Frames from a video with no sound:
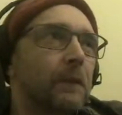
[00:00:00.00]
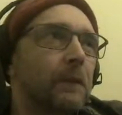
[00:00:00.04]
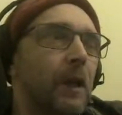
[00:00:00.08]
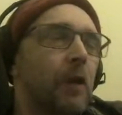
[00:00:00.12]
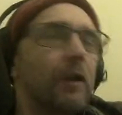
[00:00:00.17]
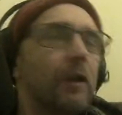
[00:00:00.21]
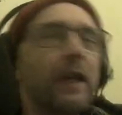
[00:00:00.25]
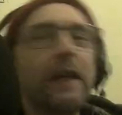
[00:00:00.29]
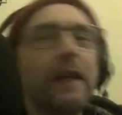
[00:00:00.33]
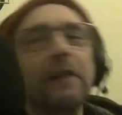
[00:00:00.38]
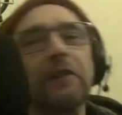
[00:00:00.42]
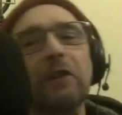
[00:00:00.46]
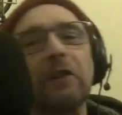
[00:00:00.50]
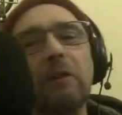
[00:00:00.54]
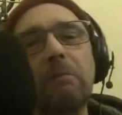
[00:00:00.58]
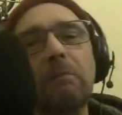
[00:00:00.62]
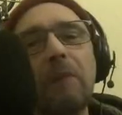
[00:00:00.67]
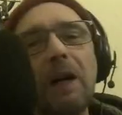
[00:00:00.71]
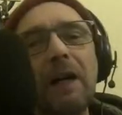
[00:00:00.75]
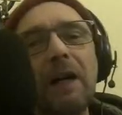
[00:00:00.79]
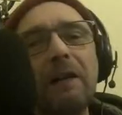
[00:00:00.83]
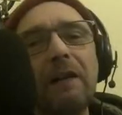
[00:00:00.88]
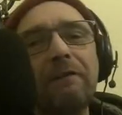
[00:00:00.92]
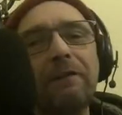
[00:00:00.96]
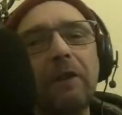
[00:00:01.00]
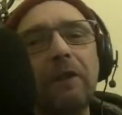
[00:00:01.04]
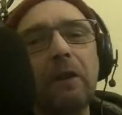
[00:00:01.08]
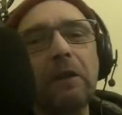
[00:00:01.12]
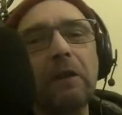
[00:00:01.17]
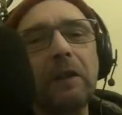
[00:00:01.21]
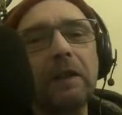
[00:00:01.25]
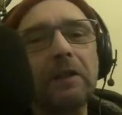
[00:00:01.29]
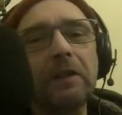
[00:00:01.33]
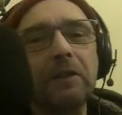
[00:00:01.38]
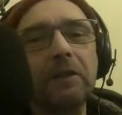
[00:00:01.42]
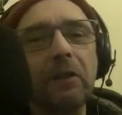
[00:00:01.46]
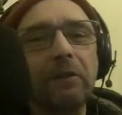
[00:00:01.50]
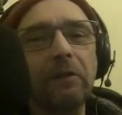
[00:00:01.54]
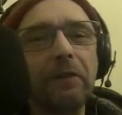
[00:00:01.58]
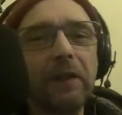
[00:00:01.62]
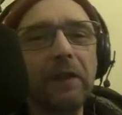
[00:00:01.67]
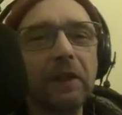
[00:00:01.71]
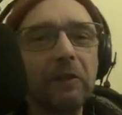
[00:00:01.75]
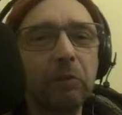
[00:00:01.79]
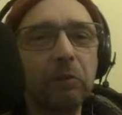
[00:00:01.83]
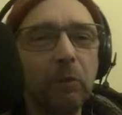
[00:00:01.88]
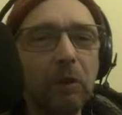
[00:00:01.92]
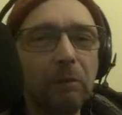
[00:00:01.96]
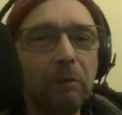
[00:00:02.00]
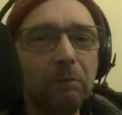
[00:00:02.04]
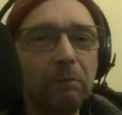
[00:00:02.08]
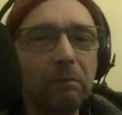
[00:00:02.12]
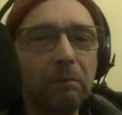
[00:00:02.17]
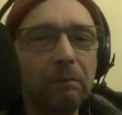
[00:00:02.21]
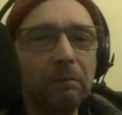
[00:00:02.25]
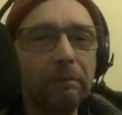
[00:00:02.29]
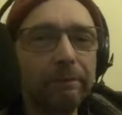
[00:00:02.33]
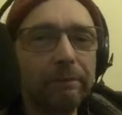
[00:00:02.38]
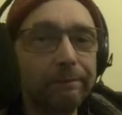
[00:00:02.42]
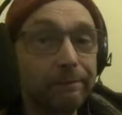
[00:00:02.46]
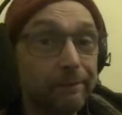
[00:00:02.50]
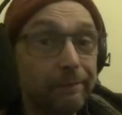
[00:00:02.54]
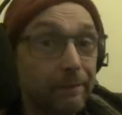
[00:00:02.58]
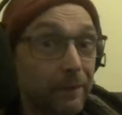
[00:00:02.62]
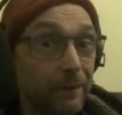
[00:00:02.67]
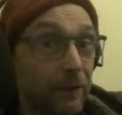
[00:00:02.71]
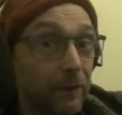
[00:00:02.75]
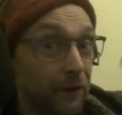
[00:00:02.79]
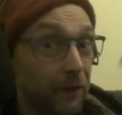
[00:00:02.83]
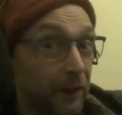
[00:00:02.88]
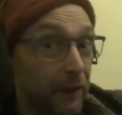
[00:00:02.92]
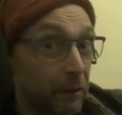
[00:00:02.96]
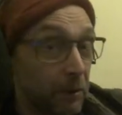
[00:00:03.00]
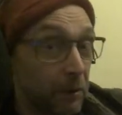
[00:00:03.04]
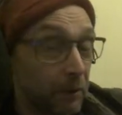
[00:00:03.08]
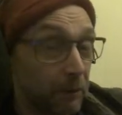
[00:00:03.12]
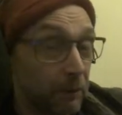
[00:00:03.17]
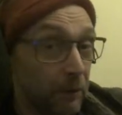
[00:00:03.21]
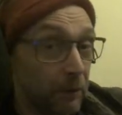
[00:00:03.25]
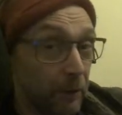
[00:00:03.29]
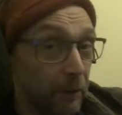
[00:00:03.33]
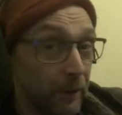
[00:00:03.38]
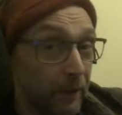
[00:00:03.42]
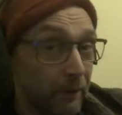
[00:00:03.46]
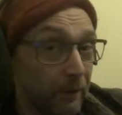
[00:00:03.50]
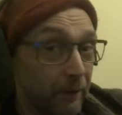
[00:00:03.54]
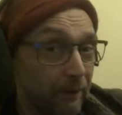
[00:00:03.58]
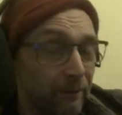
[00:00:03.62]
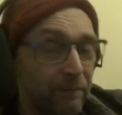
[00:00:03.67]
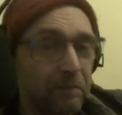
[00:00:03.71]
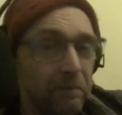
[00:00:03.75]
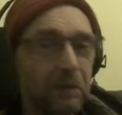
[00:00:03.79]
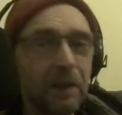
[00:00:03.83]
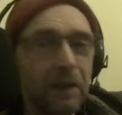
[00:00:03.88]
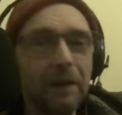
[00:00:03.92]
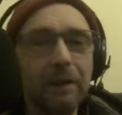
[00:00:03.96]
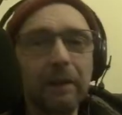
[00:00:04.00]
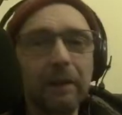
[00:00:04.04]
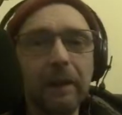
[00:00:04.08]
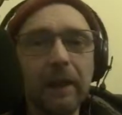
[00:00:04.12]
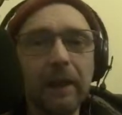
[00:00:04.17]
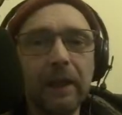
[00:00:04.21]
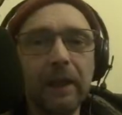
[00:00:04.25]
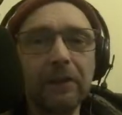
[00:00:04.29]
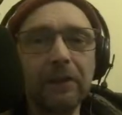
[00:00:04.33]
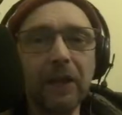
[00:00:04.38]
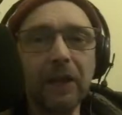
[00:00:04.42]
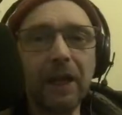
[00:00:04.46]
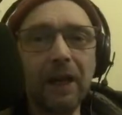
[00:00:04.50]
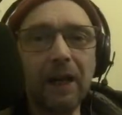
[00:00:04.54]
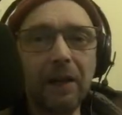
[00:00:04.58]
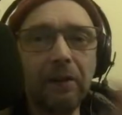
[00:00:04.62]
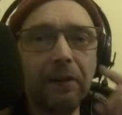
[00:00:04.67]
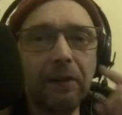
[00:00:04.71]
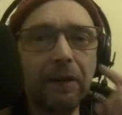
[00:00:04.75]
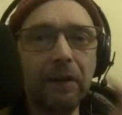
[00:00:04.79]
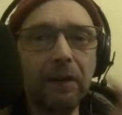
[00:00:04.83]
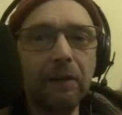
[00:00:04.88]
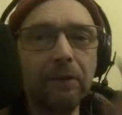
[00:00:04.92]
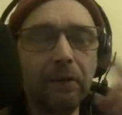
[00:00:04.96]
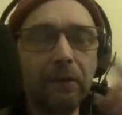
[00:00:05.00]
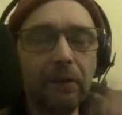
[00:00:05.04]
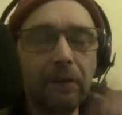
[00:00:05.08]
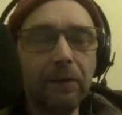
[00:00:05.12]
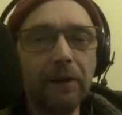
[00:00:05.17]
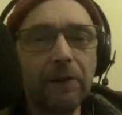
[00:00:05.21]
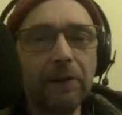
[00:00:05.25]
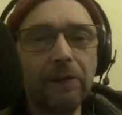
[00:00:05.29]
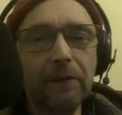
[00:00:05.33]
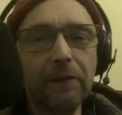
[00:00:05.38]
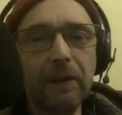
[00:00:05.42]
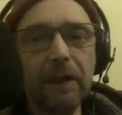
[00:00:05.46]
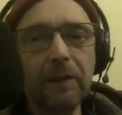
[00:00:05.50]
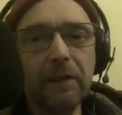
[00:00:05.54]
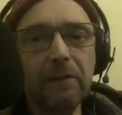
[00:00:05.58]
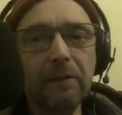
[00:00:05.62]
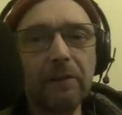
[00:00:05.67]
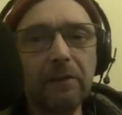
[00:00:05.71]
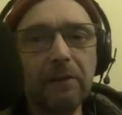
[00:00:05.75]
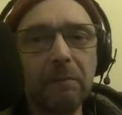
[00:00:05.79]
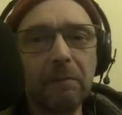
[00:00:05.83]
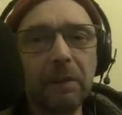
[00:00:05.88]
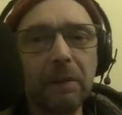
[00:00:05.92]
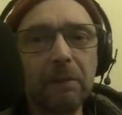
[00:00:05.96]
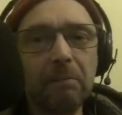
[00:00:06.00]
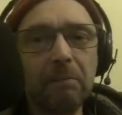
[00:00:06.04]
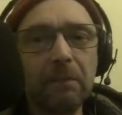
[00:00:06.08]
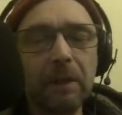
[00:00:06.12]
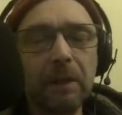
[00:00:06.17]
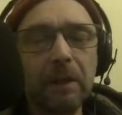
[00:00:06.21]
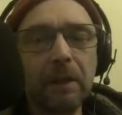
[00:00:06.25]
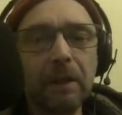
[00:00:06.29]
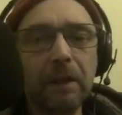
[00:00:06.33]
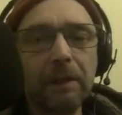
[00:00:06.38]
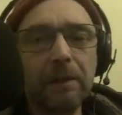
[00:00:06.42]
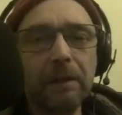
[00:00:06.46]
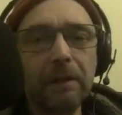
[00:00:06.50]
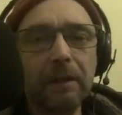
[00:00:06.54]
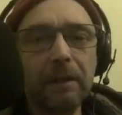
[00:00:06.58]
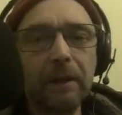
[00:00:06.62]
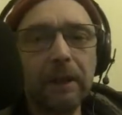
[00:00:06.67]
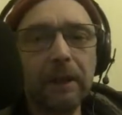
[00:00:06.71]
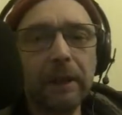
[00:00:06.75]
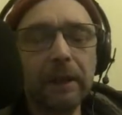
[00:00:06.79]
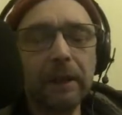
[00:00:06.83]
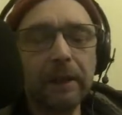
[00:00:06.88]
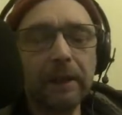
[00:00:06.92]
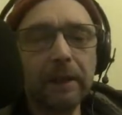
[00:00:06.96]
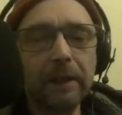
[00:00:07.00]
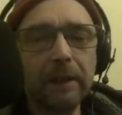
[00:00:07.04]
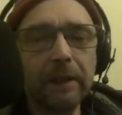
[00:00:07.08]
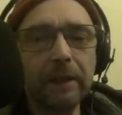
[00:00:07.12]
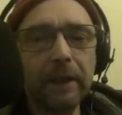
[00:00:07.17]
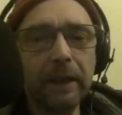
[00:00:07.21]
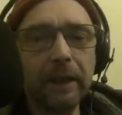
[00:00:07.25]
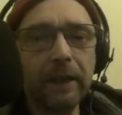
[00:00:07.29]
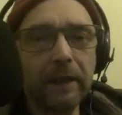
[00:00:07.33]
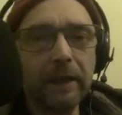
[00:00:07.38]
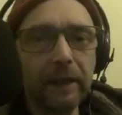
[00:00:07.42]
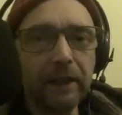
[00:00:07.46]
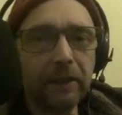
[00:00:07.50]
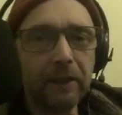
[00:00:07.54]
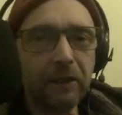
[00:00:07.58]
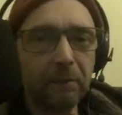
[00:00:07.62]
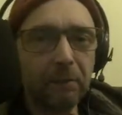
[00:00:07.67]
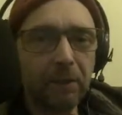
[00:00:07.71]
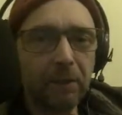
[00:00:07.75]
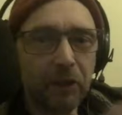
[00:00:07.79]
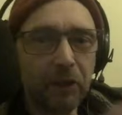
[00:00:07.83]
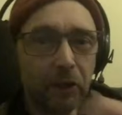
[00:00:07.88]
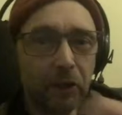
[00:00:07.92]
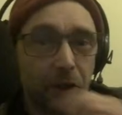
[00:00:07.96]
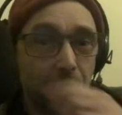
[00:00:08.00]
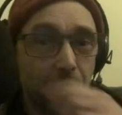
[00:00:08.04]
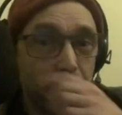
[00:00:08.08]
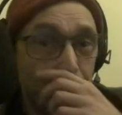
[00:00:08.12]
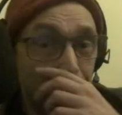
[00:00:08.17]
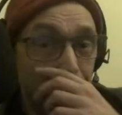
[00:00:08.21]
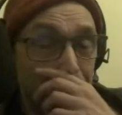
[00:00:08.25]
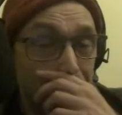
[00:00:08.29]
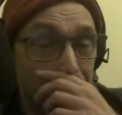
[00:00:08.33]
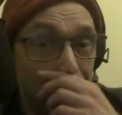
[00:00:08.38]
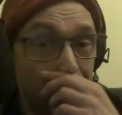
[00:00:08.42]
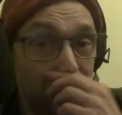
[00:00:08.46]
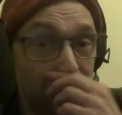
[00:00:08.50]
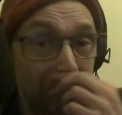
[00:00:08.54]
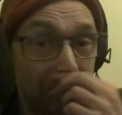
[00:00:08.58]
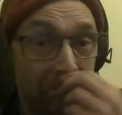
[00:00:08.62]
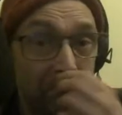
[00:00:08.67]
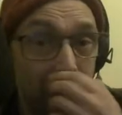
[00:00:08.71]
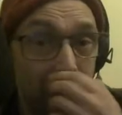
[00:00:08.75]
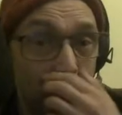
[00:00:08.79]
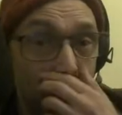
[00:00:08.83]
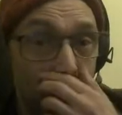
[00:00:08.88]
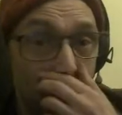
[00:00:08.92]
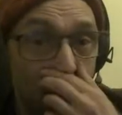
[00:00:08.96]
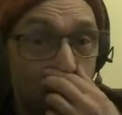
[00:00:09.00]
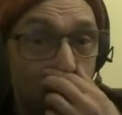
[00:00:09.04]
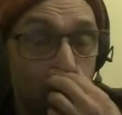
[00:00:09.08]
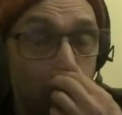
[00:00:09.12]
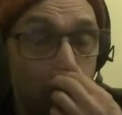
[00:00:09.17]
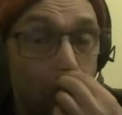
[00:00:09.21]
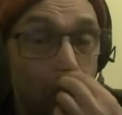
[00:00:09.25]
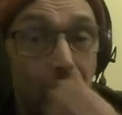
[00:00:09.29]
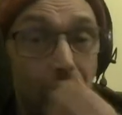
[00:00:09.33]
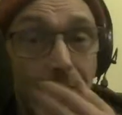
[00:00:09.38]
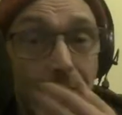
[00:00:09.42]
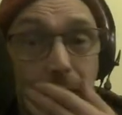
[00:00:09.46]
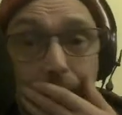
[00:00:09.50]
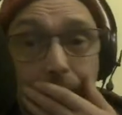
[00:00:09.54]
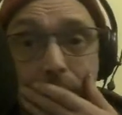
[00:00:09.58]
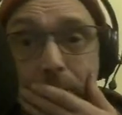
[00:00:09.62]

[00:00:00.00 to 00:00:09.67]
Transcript: Okay, so my verdict on this one, see what I'm doing, is I think that this needs to be made and it needs to be shown on